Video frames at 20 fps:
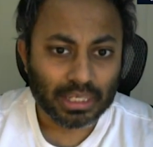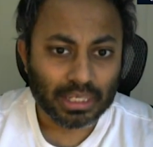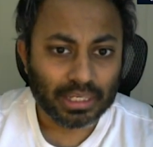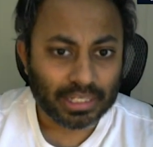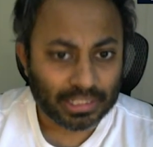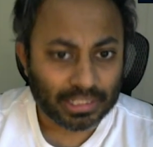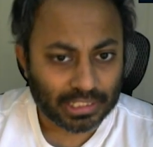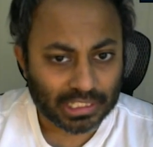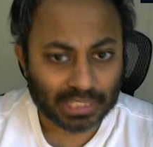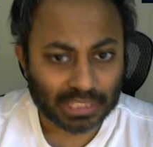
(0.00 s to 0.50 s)

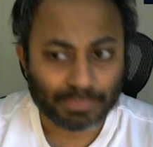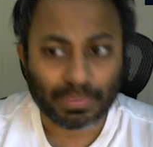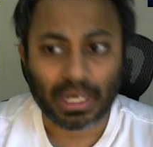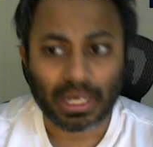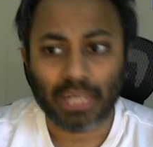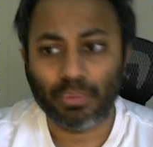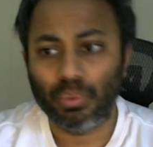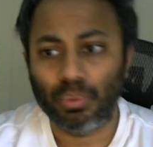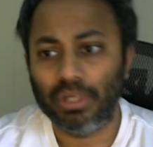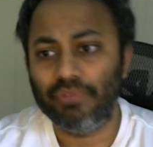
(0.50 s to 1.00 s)
In this
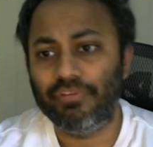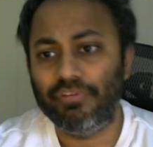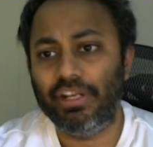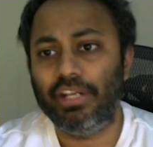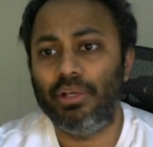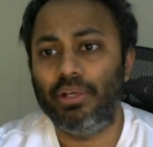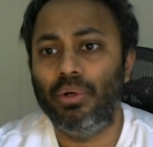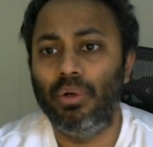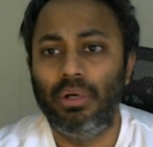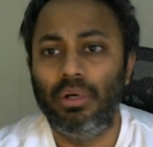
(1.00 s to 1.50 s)
part 1
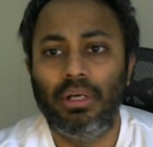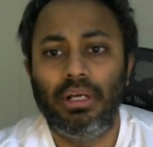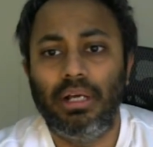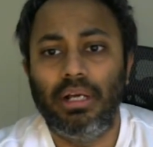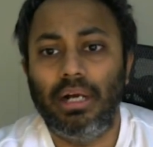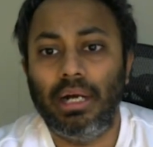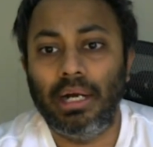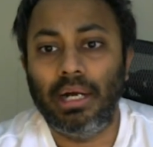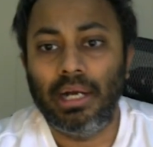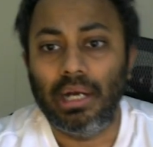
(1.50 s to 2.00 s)
video,
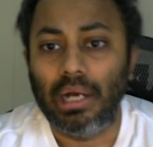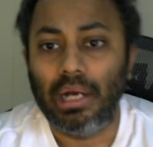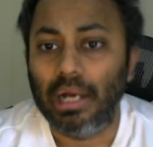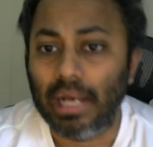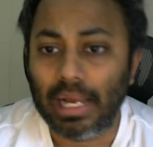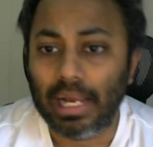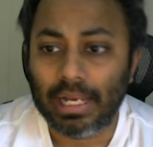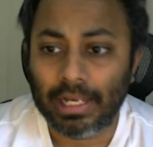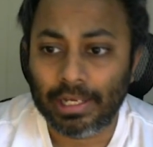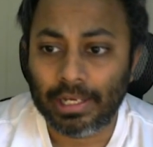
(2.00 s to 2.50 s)

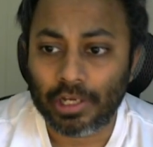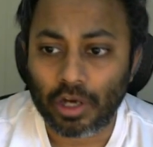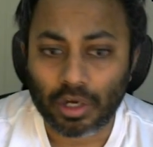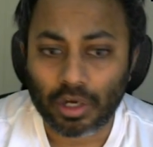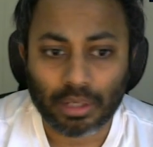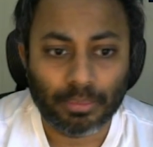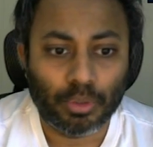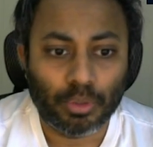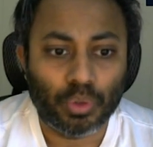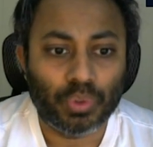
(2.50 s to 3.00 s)
I'll talk
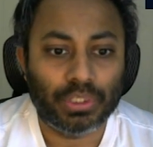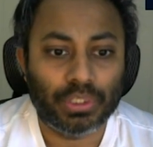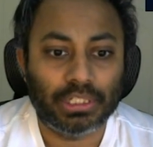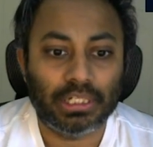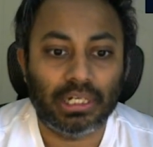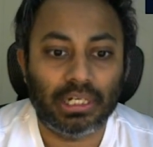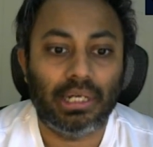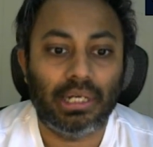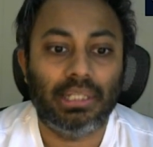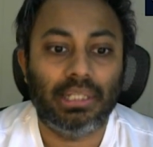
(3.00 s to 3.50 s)
about
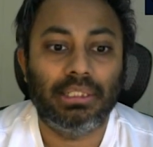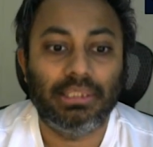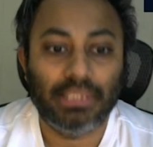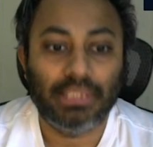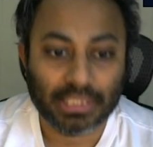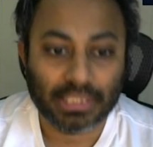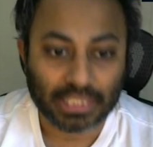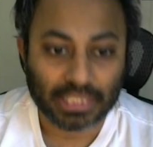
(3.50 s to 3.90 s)
this